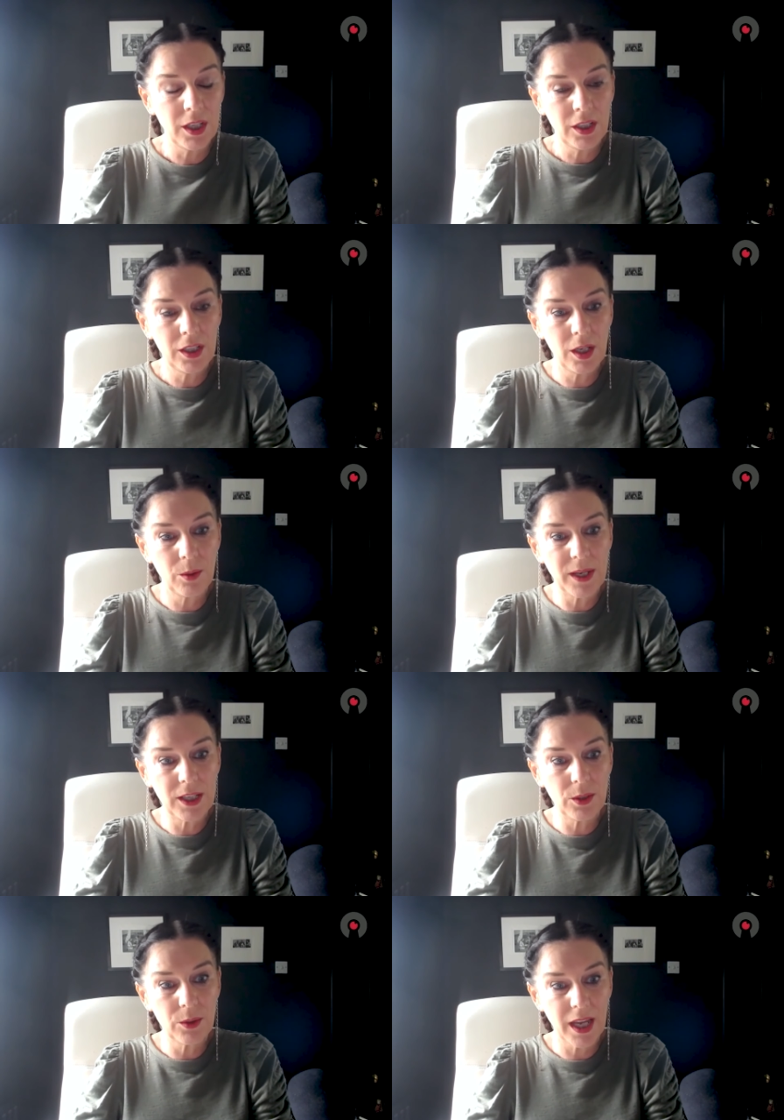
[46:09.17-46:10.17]
You know, when
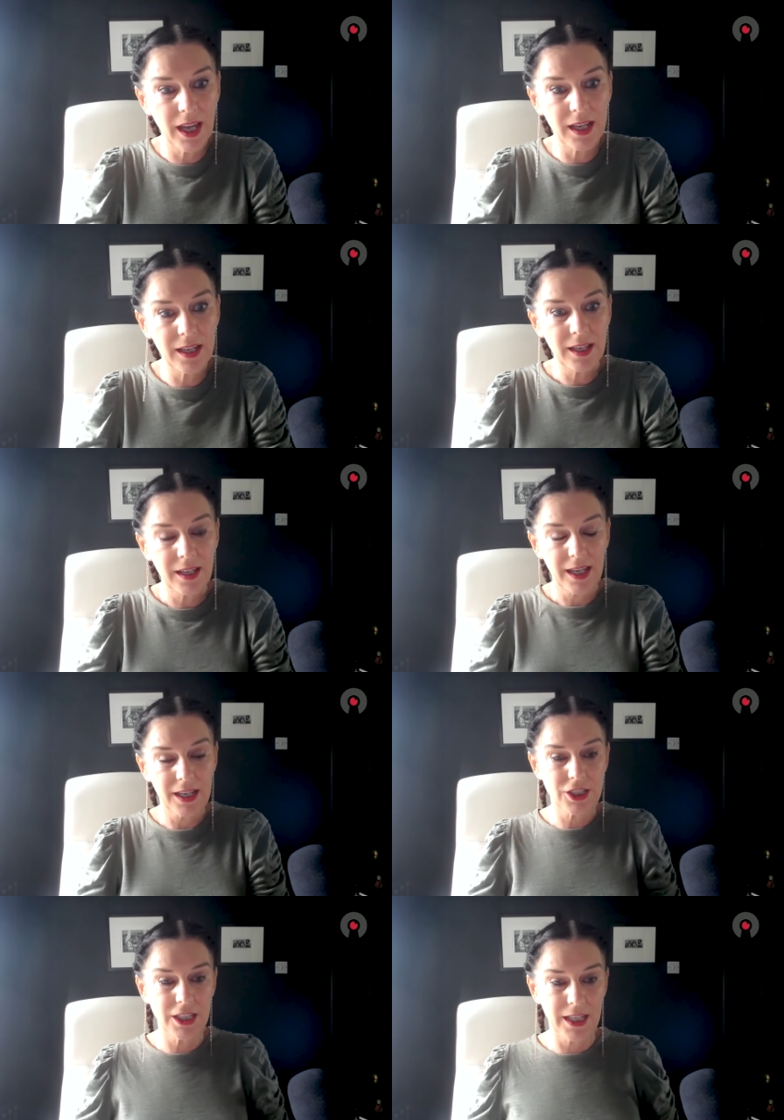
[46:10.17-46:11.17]
you can
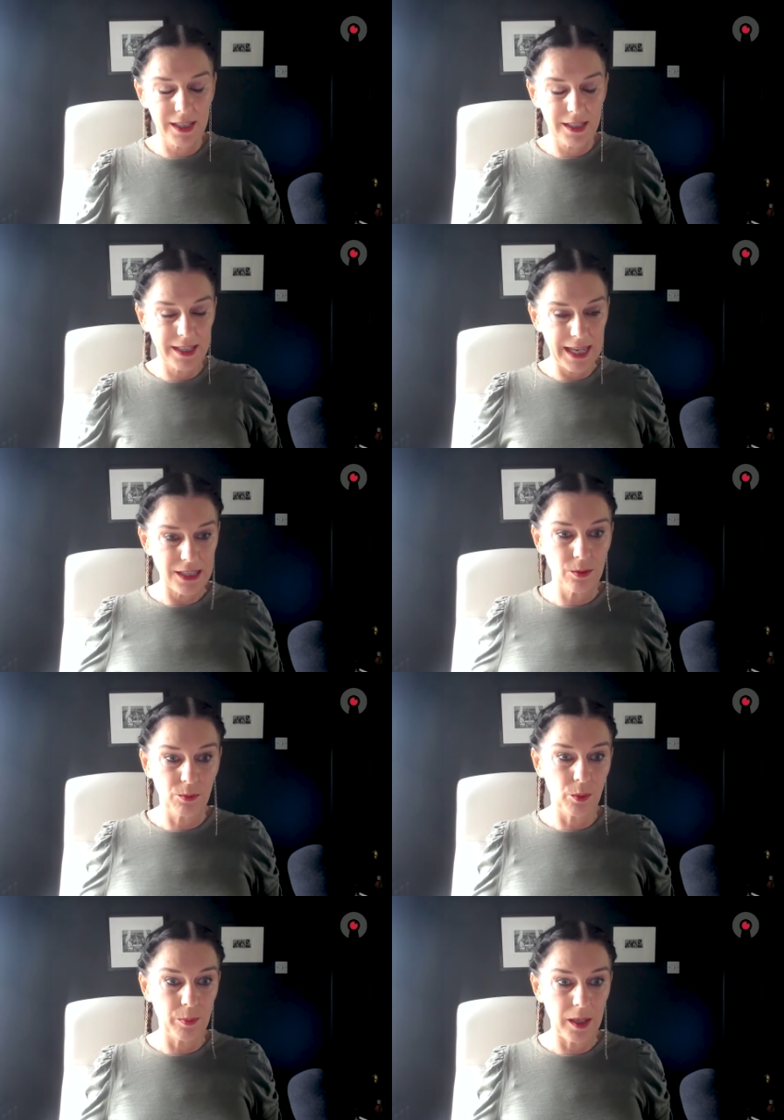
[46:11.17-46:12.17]
actually get to
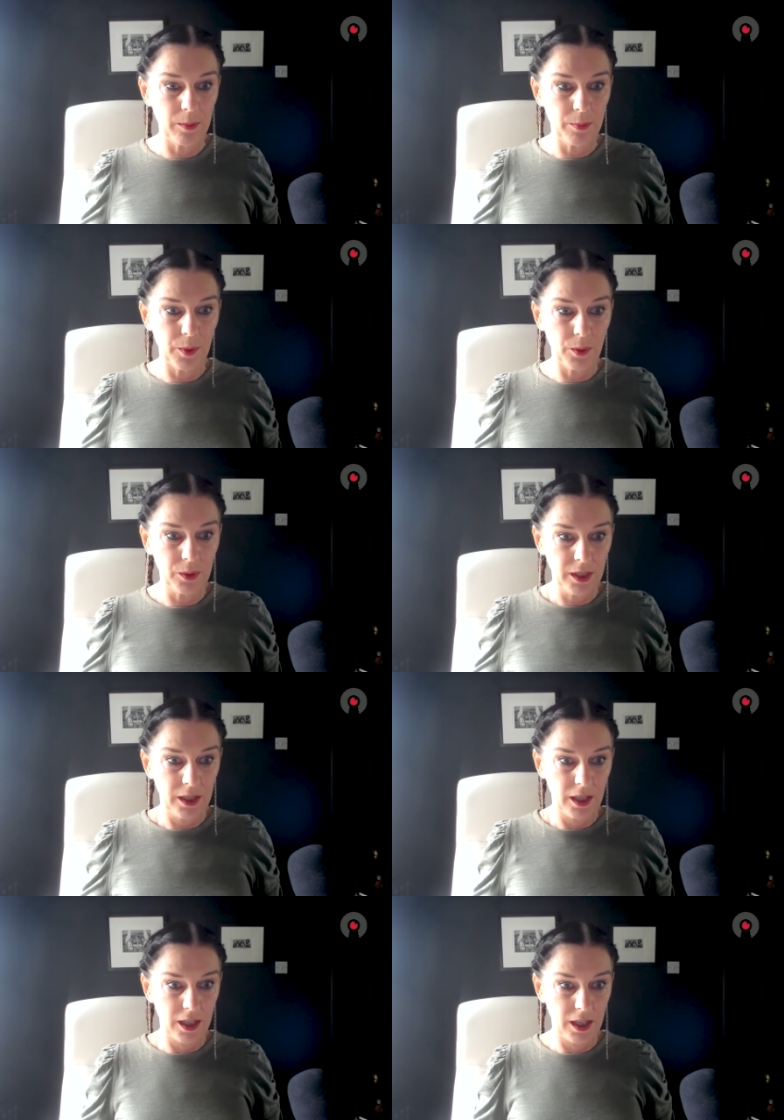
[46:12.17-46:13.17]
more people
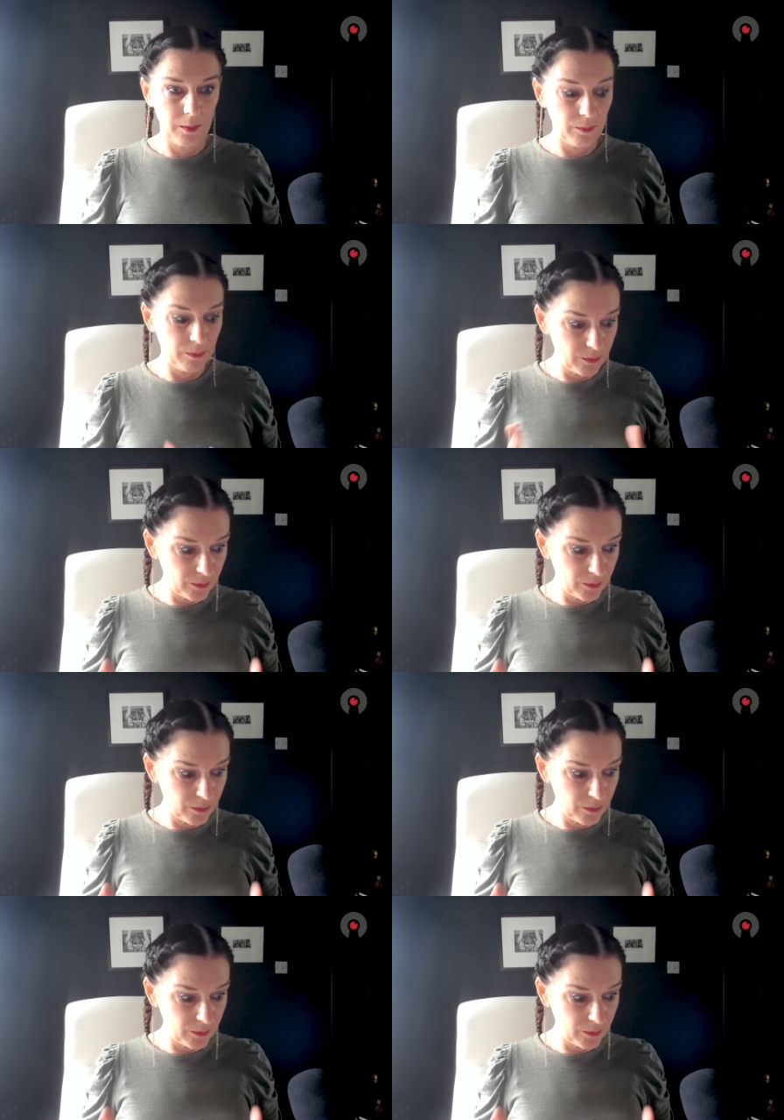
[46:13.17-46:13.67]
and, um,